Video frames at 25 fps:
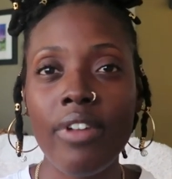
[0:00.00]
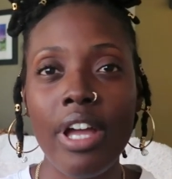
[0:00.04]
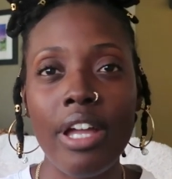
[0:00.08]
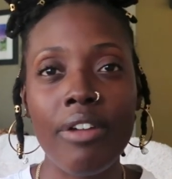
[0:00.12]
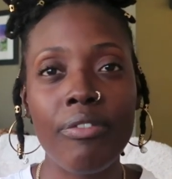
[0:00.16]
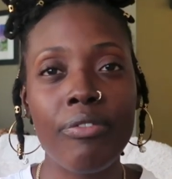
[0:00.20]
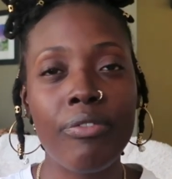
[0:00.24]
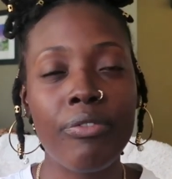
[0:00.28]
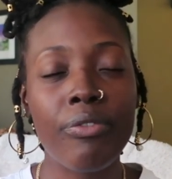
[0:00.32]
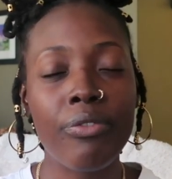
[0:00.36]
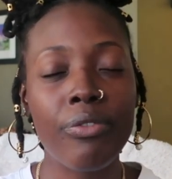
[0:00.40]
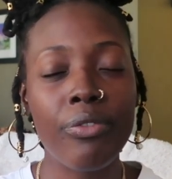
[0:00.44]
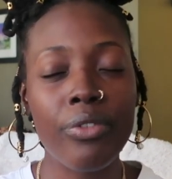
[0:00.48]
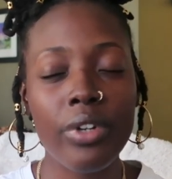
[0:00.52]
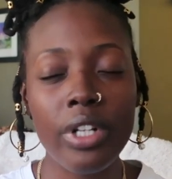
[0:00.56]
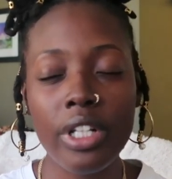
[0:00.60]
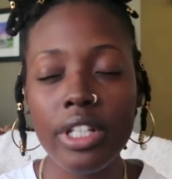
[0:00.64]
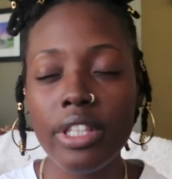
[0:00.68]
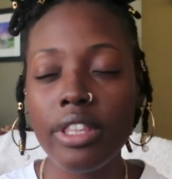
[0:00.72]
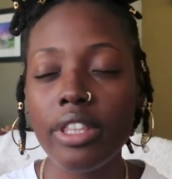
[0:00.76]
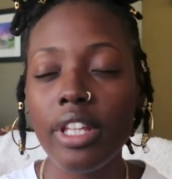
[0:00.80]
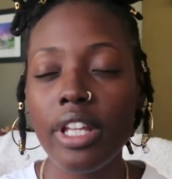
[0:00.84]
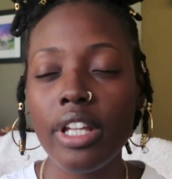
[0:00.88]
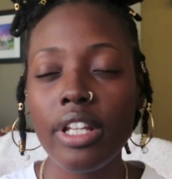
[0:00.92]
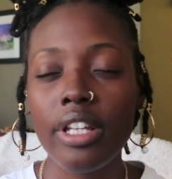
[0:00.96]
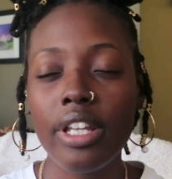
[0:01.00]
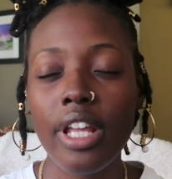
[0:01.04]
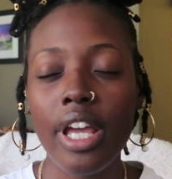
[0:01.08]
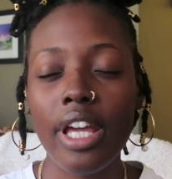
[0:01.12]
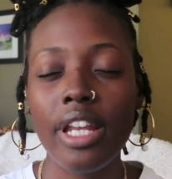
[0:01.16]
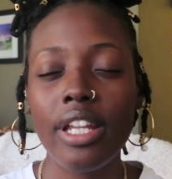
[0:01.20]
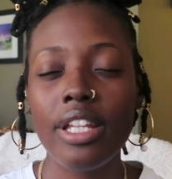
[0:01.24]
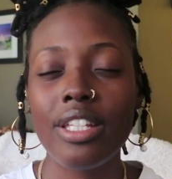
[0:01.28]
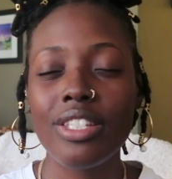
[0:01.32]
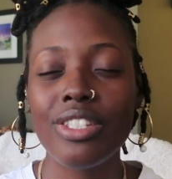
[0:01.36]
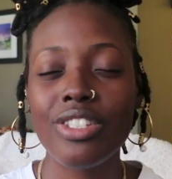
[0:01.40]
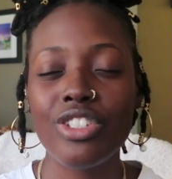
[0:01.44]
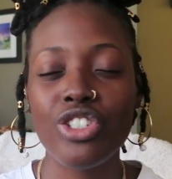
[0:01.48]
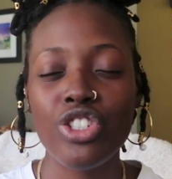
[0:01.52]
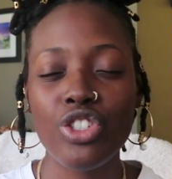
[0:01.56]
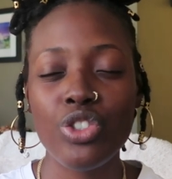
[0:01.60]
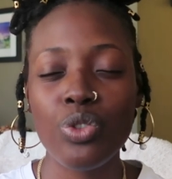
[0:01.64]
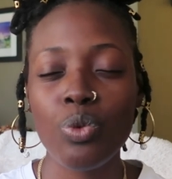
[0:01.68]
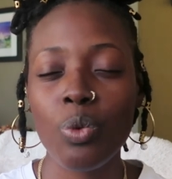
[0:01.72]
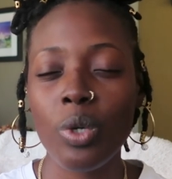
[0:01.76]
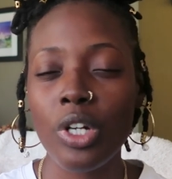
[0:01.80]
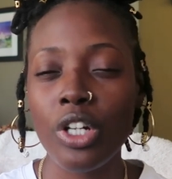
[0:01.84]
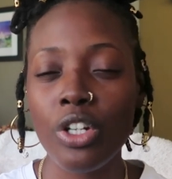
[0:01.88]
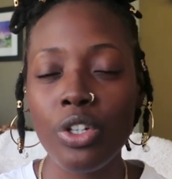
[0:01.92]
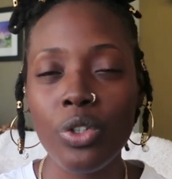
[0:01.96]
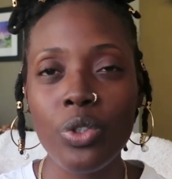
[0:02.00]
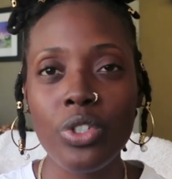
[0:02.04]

I really think that it's just one of